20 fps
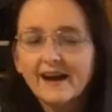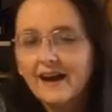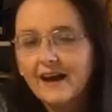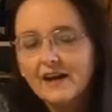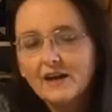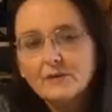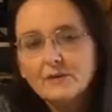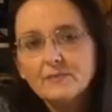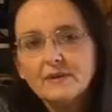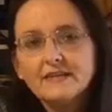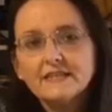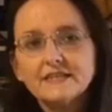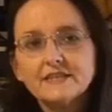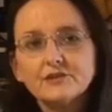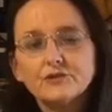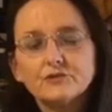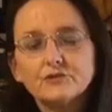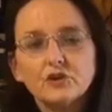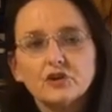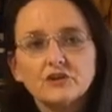I'm
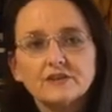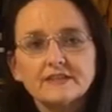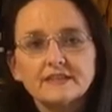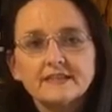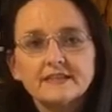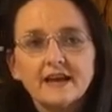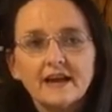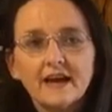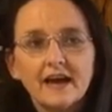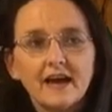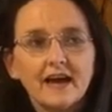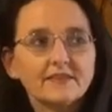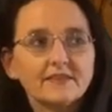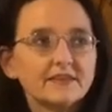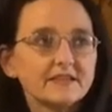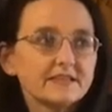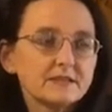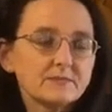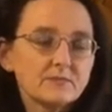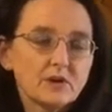Aideen Cross and
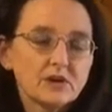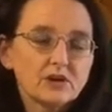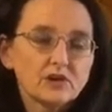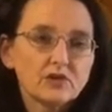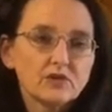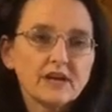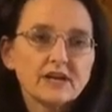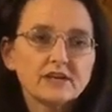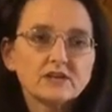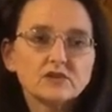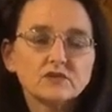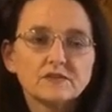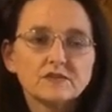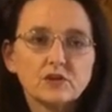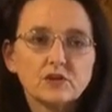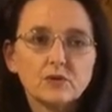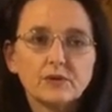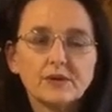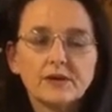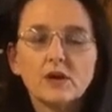this is my creative
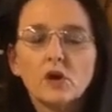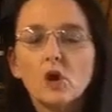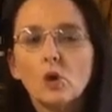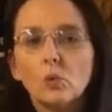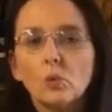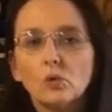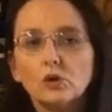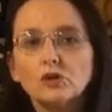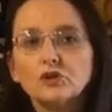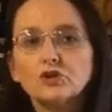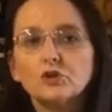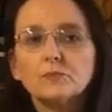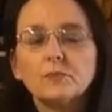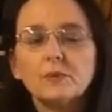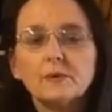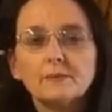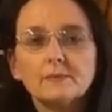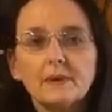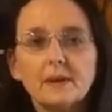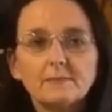sewing workshop
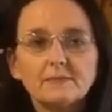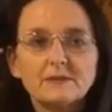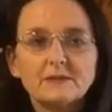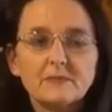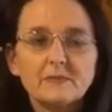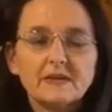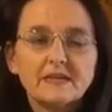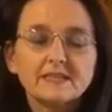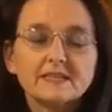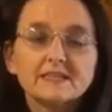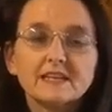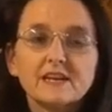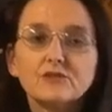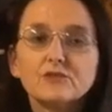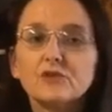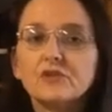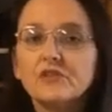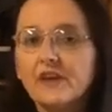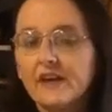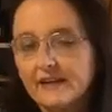space in
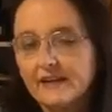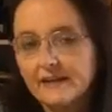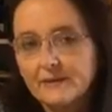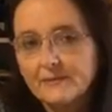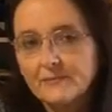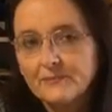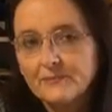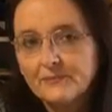Rathangan.